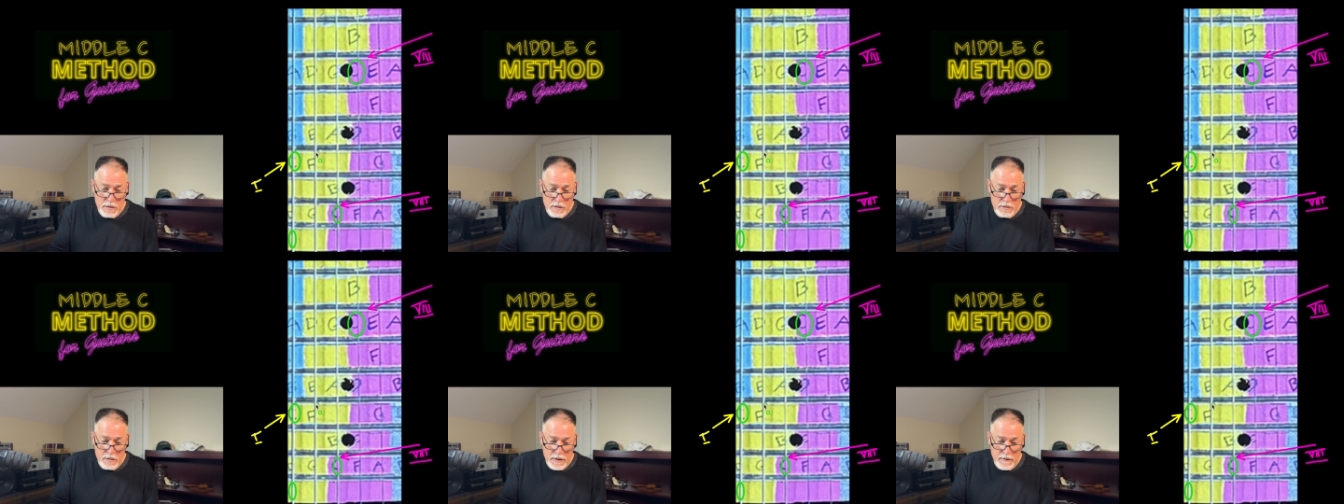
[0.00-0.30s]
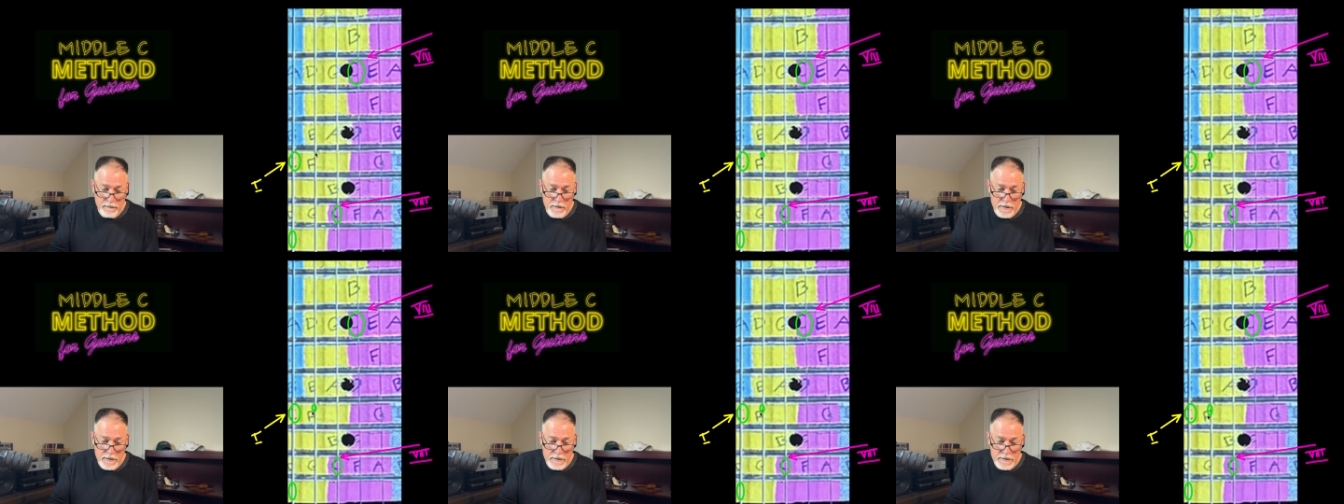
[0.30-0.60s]
you
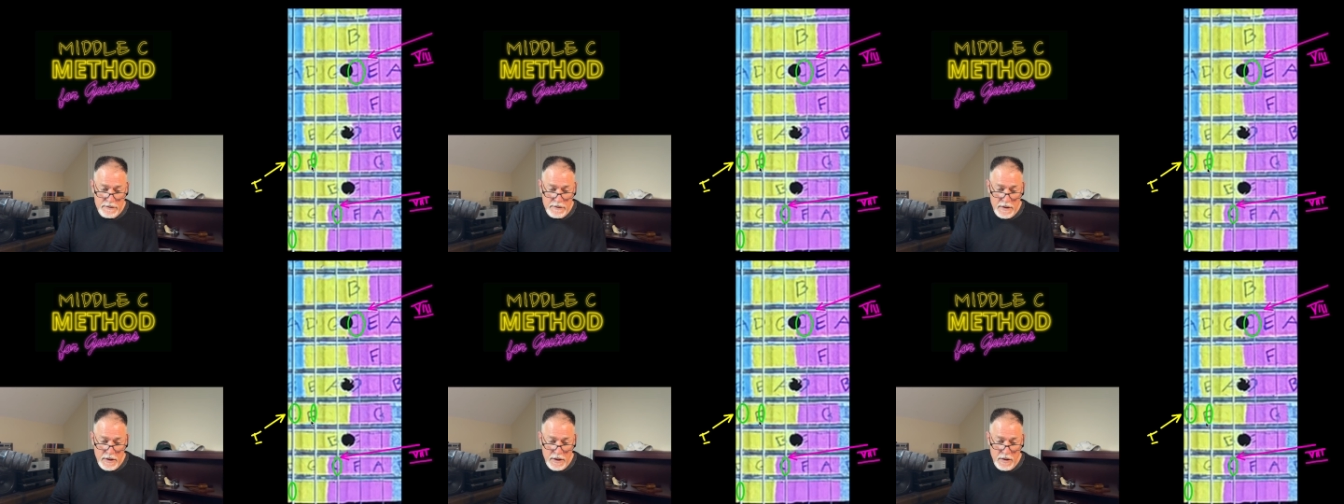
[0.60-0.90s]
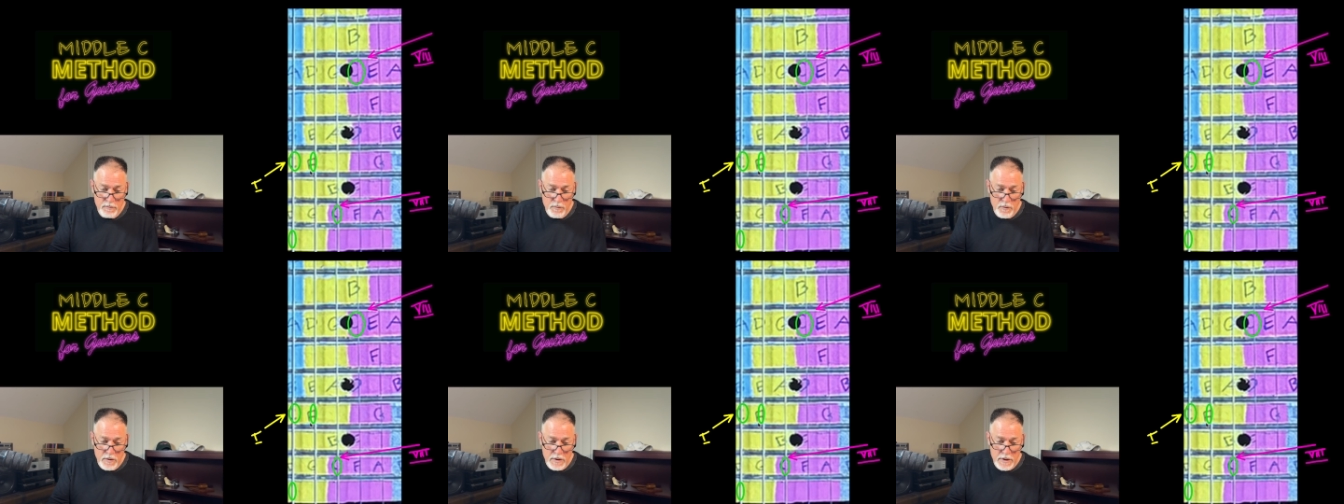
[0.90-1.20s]
have the
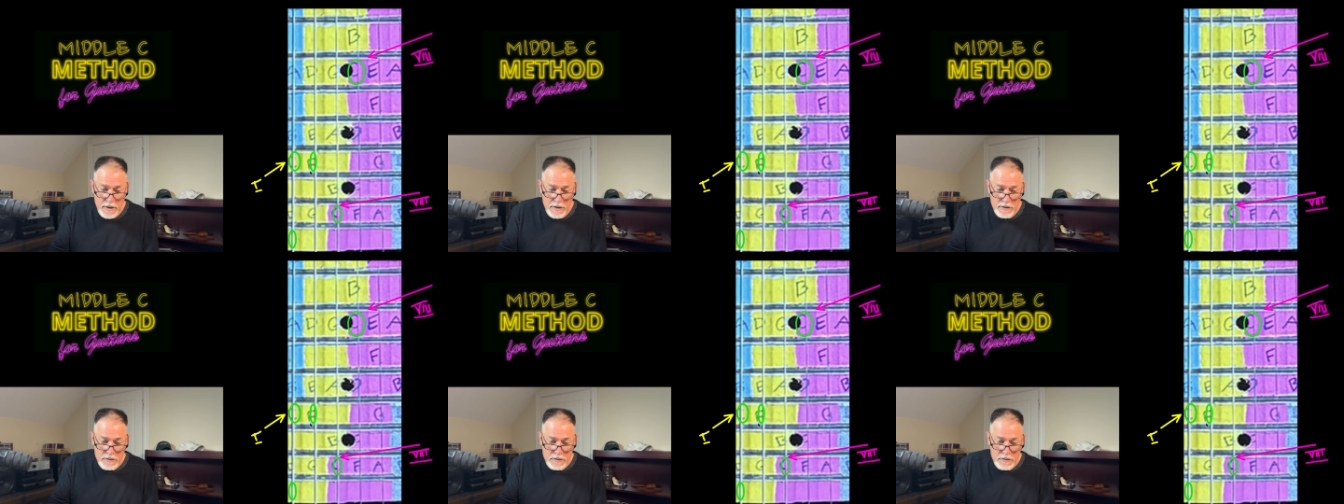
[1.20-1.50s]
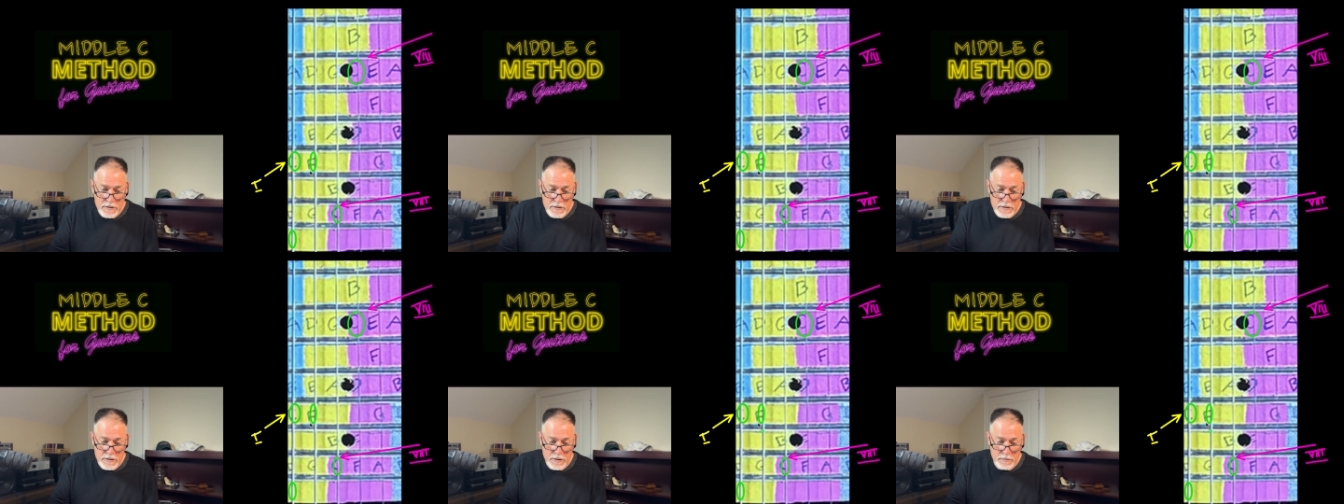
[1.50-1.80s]
same
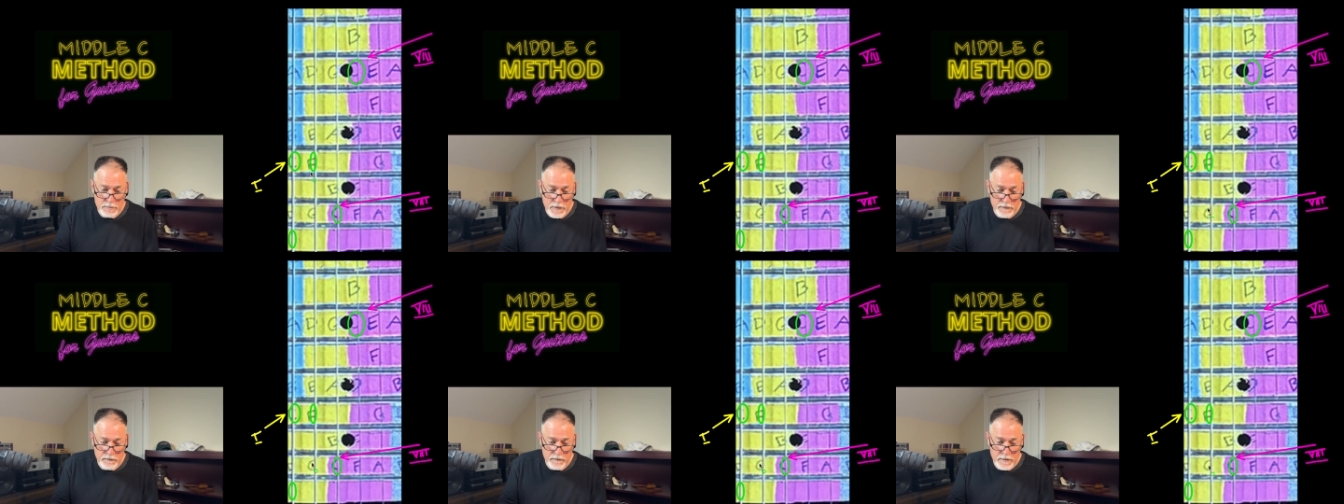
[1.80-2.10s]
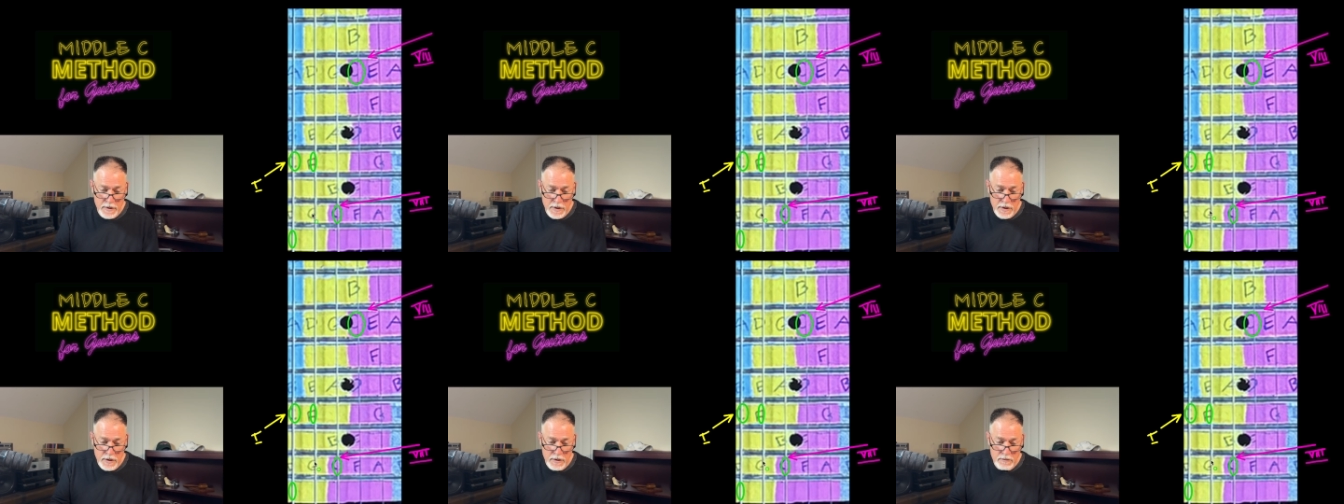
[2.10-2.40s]
relationship of
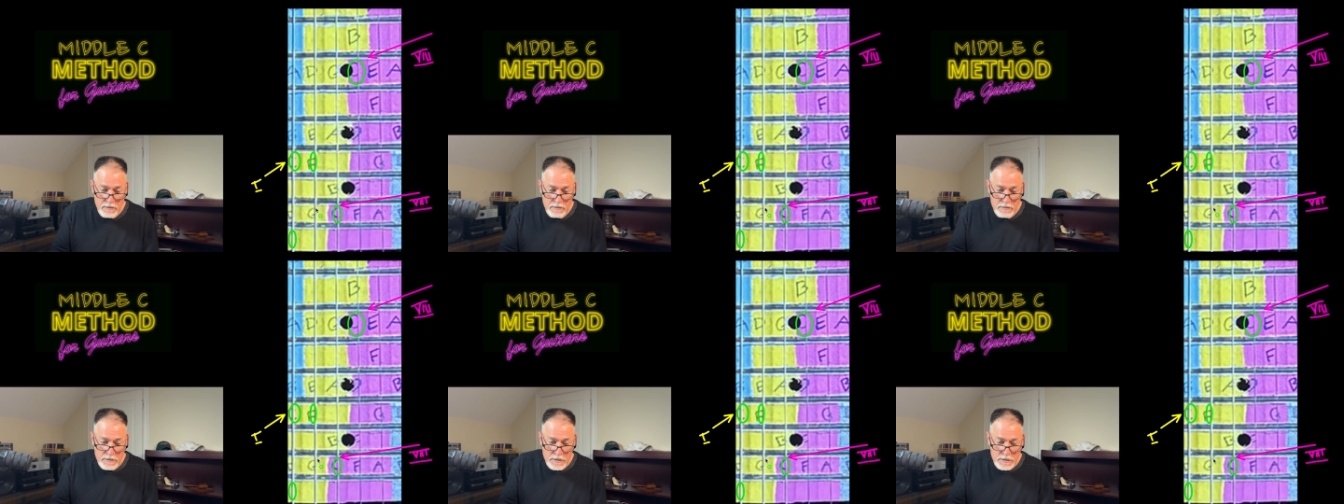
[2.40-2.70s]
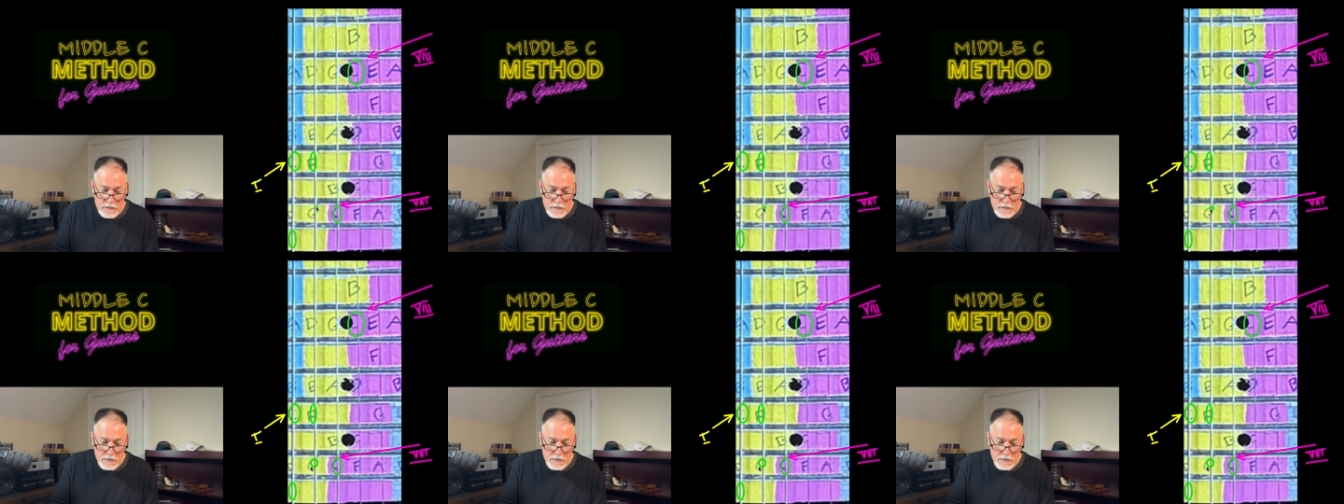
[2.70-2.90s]
notes.